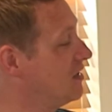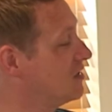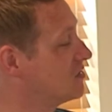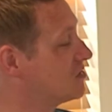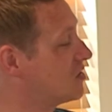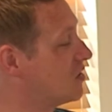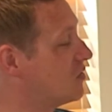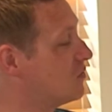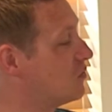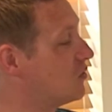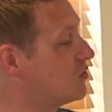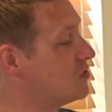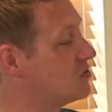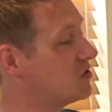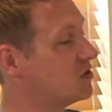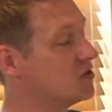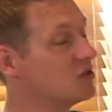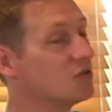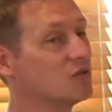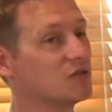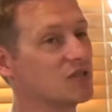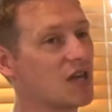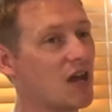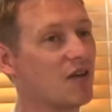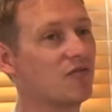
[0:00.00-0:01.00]
So what you can
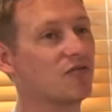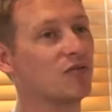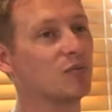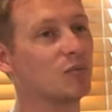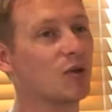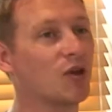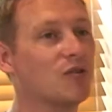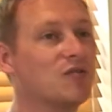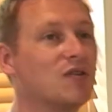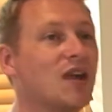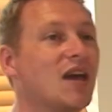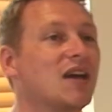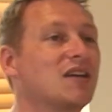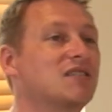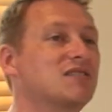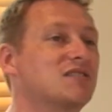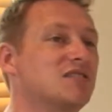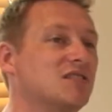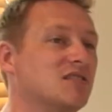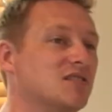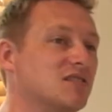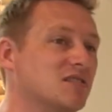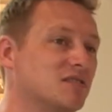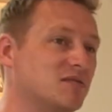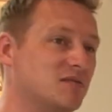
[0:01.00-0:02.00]
do is have them go
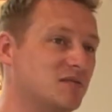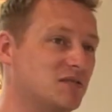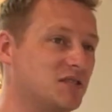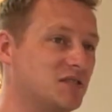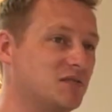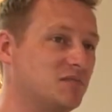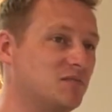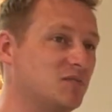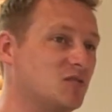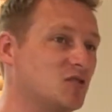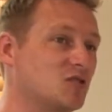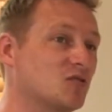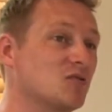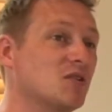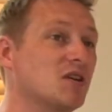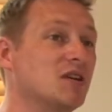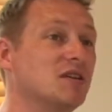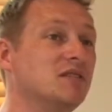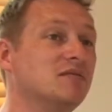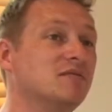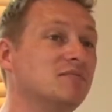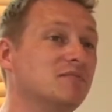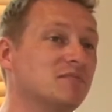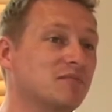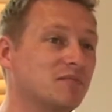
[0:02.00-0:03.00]
next to the
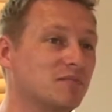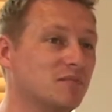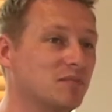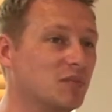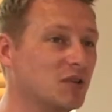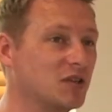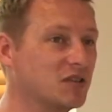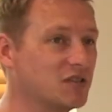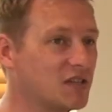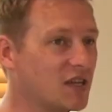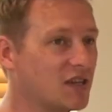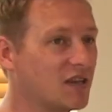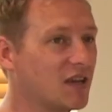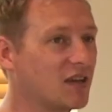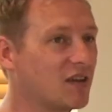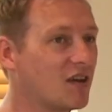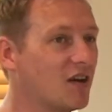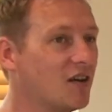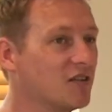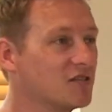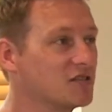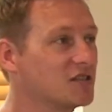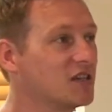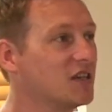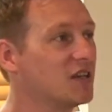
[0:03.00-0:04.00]
screen, because then they
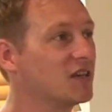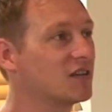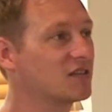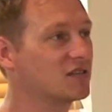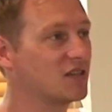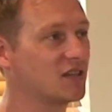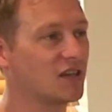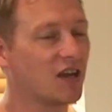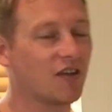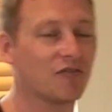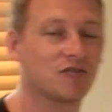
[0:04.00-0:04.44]
can't see it, because they'd